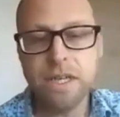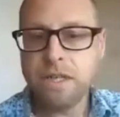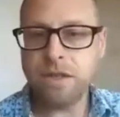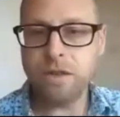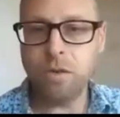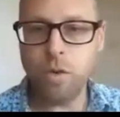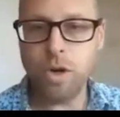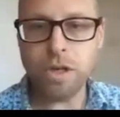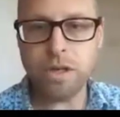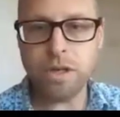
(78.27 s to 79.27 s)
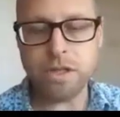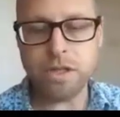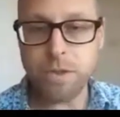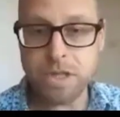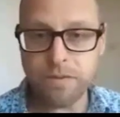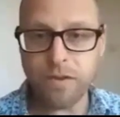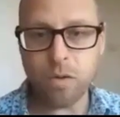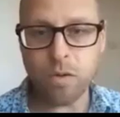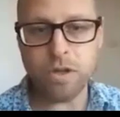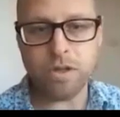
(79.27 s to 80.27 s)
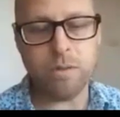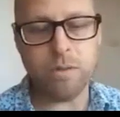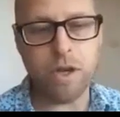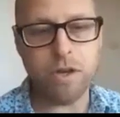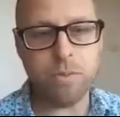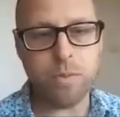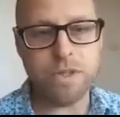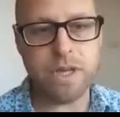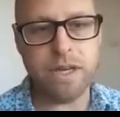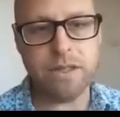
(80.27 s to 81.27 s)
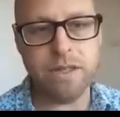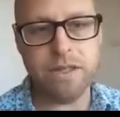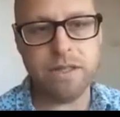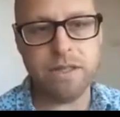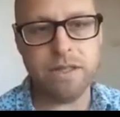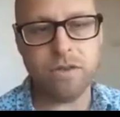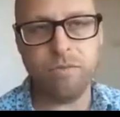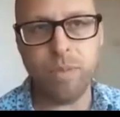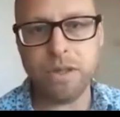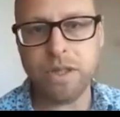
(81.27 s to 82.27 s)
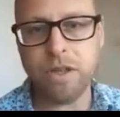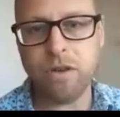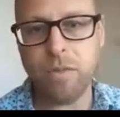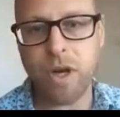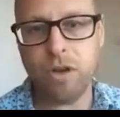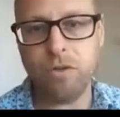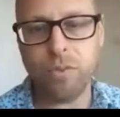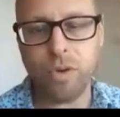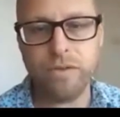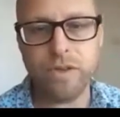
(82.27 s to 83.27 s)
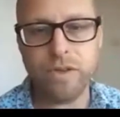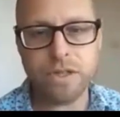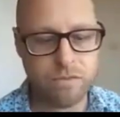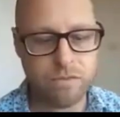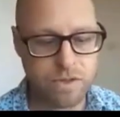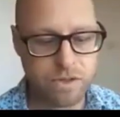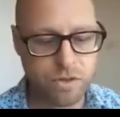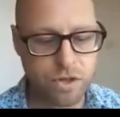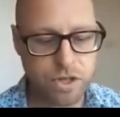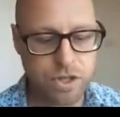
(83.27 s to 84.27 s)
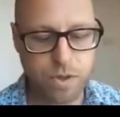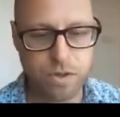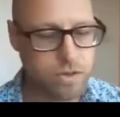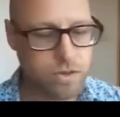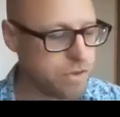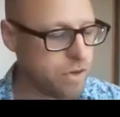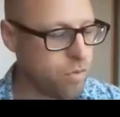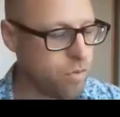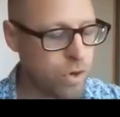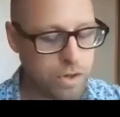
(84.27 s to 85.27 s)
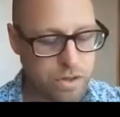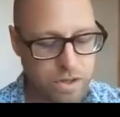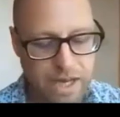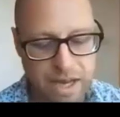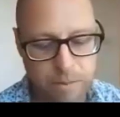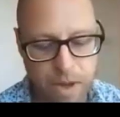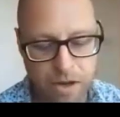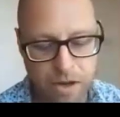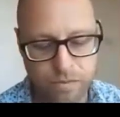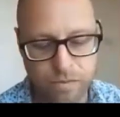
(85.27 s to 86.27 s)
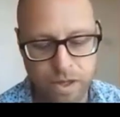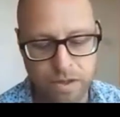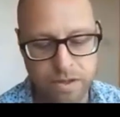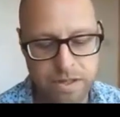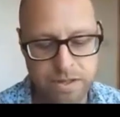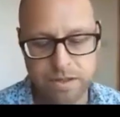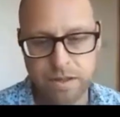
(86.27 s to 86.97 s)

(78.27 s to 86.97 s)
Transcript: So the specific work that I'm going to present is sort of building on my own previous research, but is also work that came out of this